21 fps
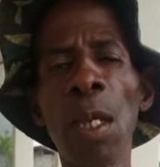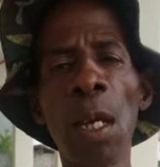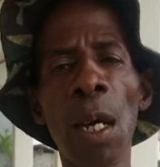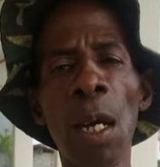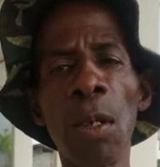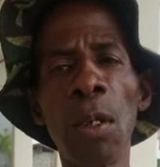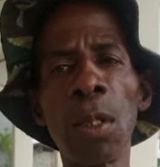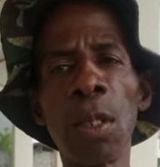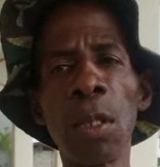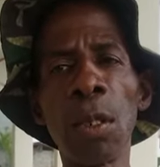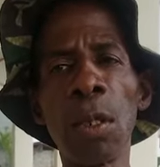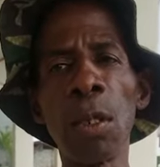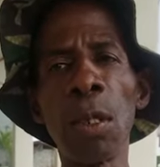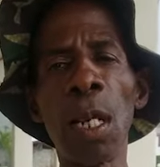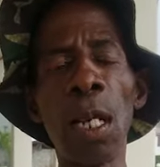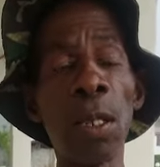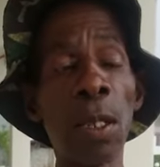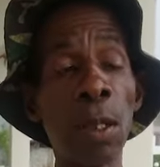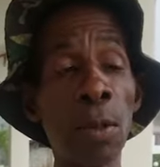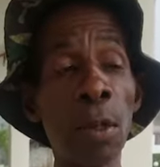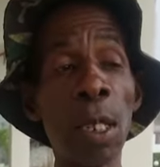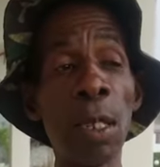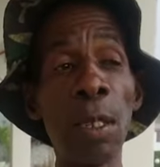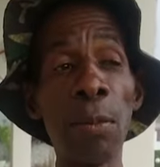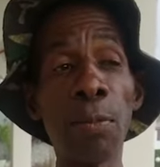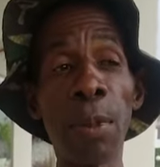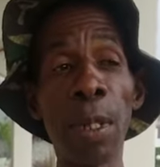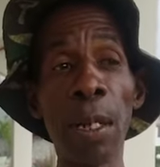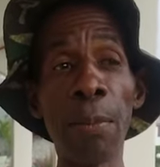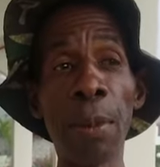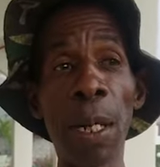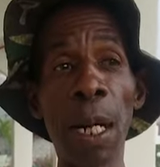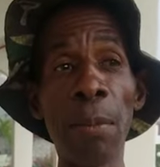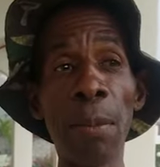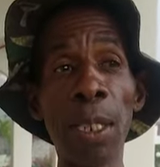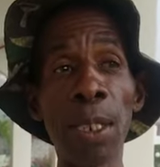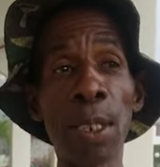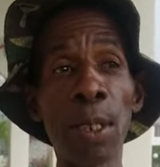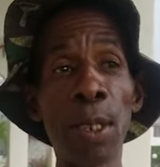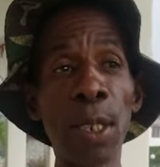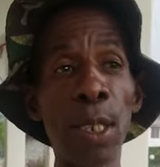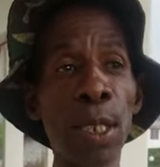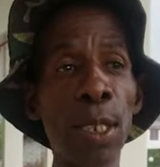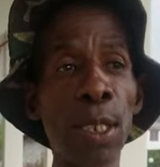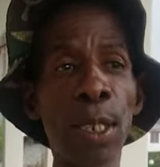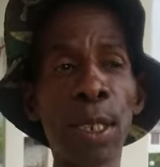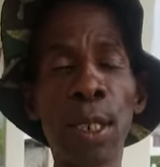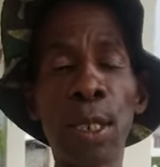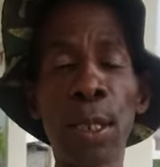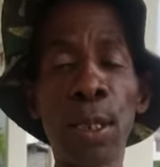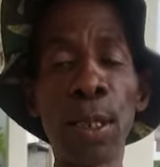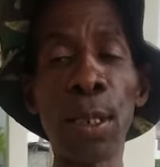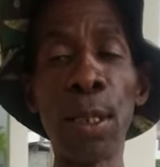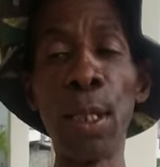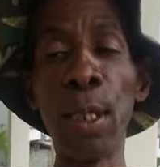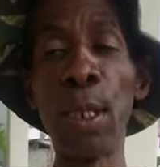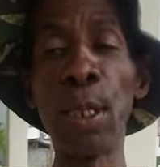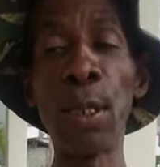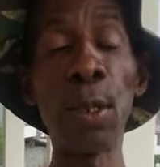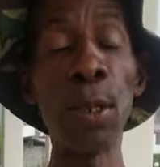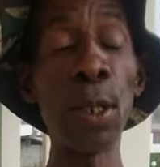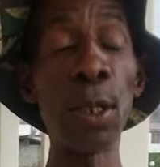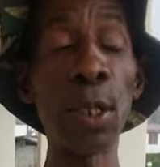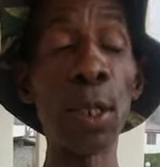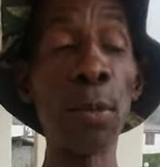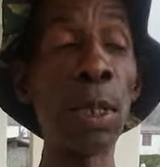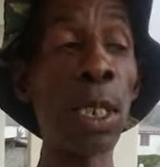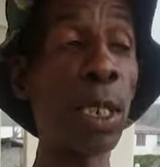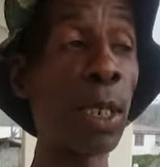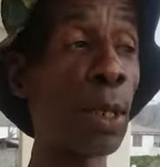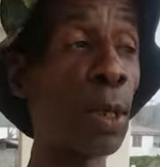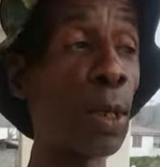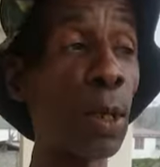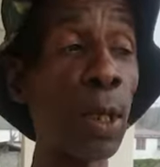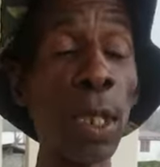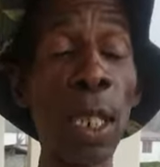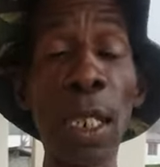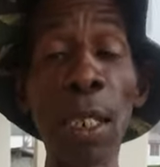I go to, I go, well, my primary school is Rosomic School.